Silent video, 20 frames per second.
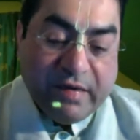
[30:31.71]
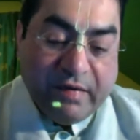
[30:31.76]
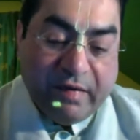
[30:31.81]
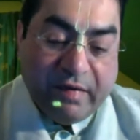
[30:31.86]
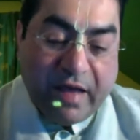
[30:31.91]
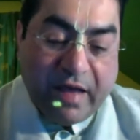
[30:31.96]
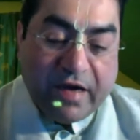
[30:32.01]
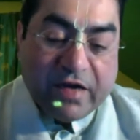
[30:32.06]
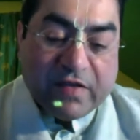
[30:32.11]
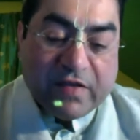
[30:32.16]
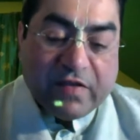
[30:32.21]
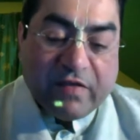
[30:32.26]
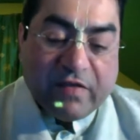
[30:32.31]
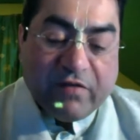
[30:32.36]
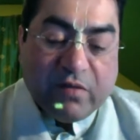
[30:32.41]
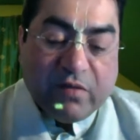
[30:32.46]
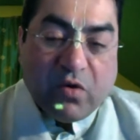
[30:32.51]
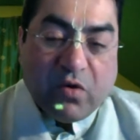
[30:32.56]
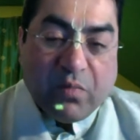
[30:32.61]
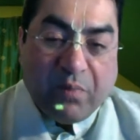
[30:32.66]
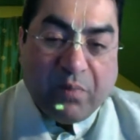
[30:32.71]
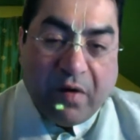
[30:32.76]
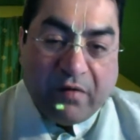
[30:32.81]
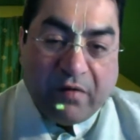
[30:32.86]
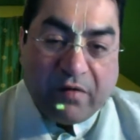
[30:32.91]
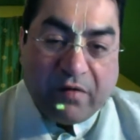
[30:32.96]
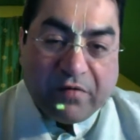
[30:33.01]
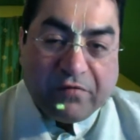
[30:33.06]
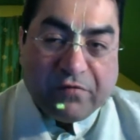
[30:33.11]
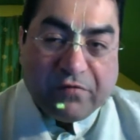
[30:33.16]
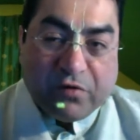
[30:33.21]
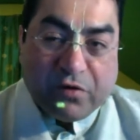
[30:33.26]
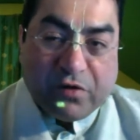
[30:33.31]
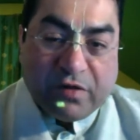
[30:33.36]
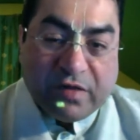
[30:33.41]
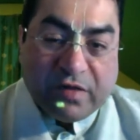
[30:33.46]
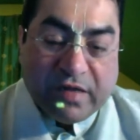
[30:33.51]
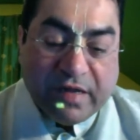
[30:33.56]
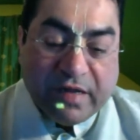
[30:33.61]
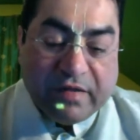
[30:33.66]
and it is even more
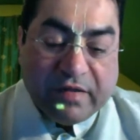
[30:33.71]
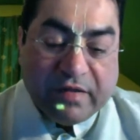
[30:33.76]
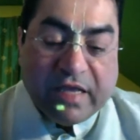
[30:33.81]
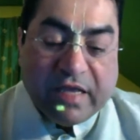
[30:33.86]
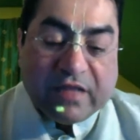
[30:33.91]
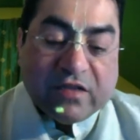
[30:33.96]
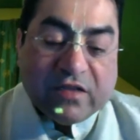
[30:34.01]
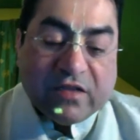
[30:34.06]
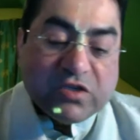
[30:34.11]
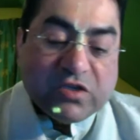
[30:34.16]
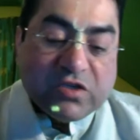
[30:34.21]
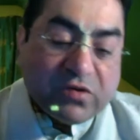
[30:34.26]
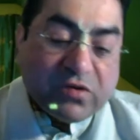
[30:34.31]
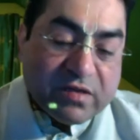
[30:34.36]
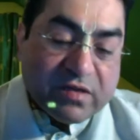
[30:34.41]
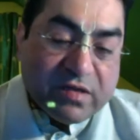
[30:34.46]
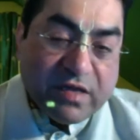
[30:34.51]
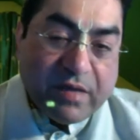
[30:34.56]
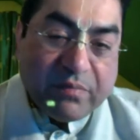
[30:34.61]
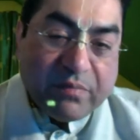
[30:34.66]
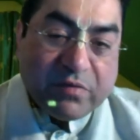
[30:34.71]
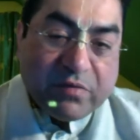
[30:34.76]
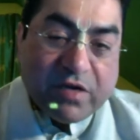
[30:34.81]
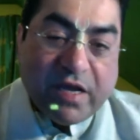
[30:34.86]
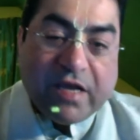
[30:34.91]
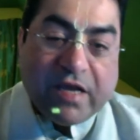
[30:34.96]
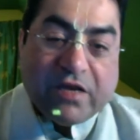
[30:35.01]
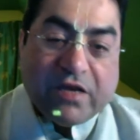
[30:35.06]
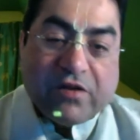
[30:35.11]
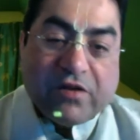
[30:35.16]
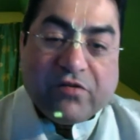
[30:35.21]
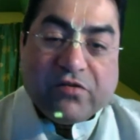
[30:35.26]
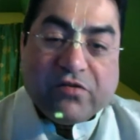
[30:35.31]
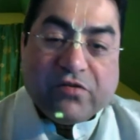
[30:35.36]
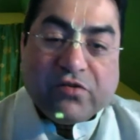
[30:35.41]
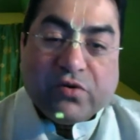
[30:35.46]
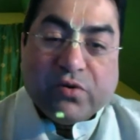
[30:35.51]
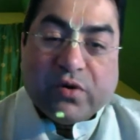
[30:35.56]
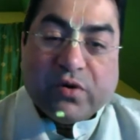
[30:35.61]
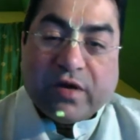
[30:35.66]
powerful than the Sukriti obtained
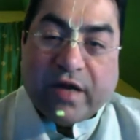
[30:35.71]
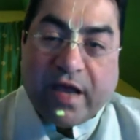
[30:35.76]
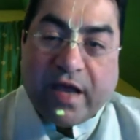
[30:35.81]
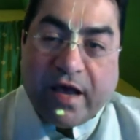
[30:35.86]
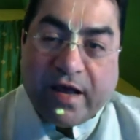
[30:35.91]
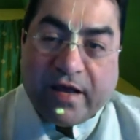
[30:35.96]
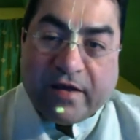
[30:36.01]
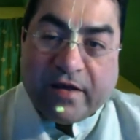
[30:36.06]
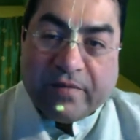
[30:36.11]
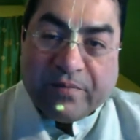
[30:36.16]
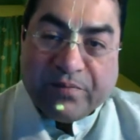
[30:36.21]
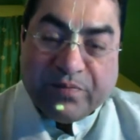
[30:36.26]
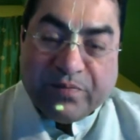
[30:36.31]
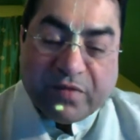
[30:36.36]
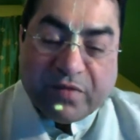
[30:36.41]
through Jnana